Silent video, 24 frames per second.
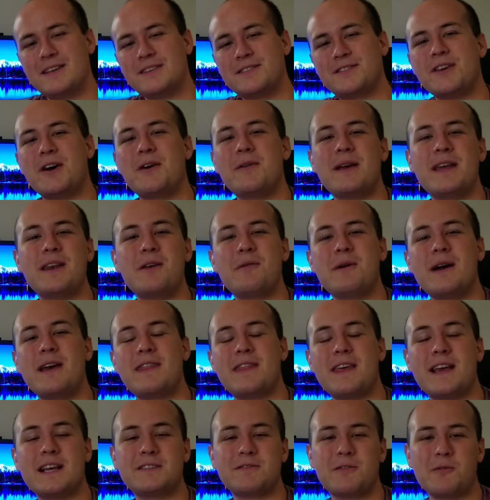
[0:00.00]
So anyway,
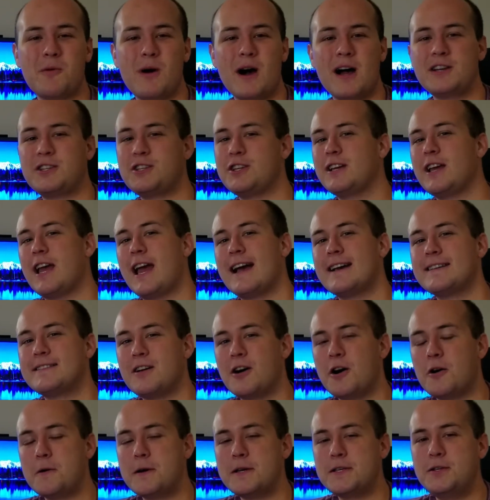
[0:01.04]
thanks for watching. As
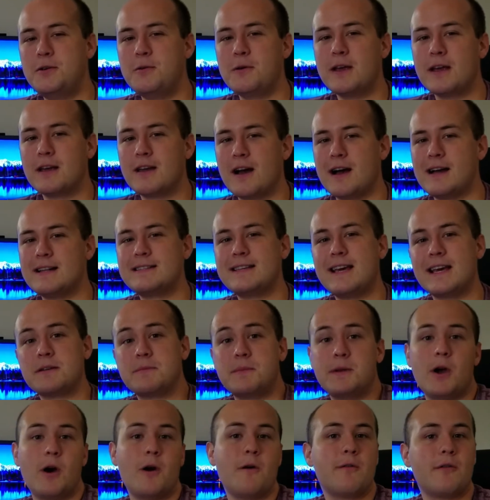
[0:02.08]
always, you can contact
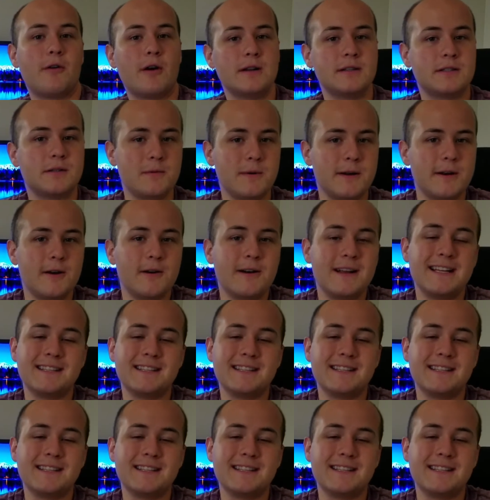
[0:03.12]
me over on Twitter.